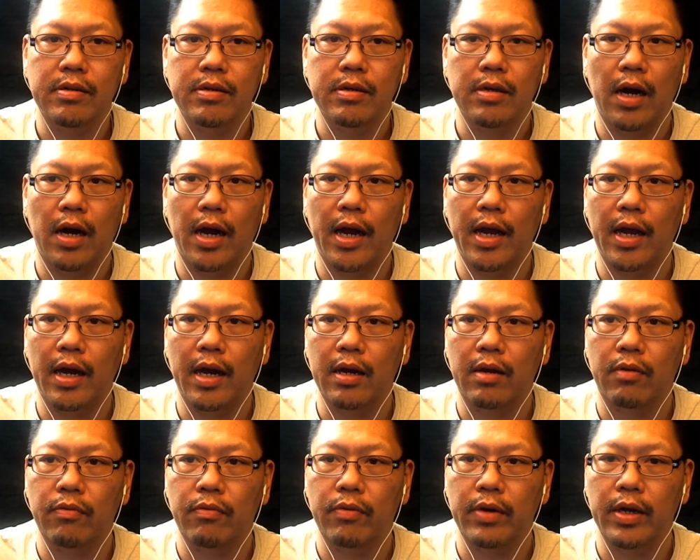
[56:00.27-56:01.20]
I
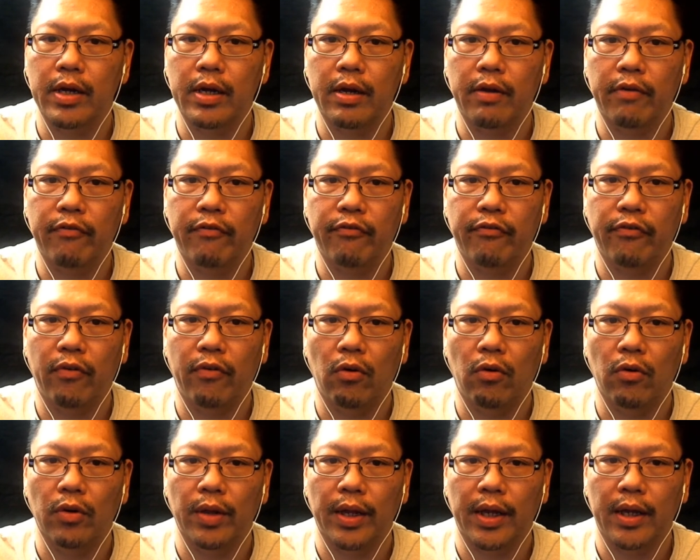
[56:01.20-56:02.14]
agree
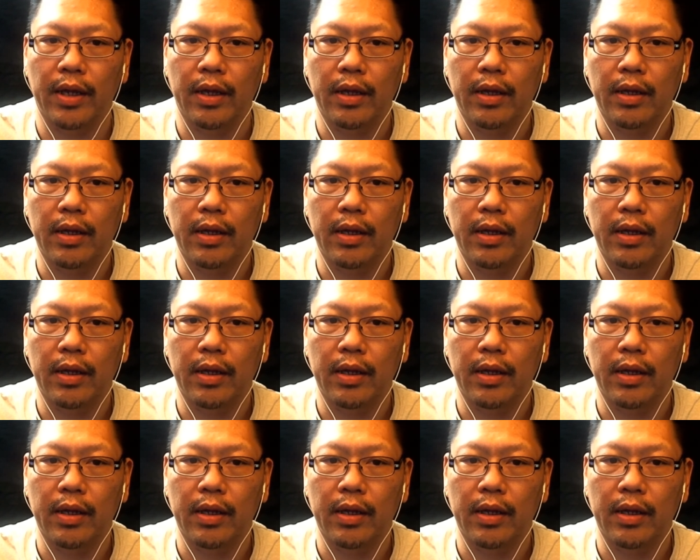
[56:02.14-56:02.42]
fully.